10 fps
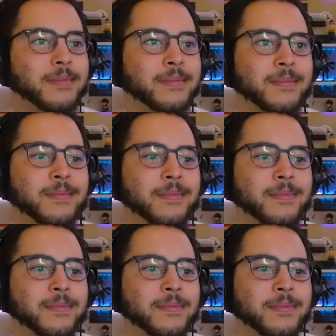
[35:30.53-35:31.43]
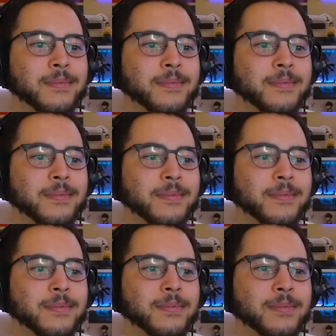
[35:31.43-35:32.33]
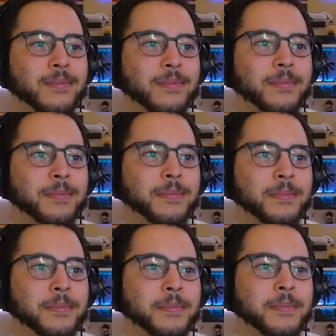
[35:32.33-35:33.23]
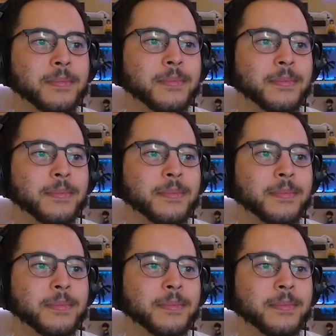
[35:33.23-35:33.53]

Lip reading: (silence)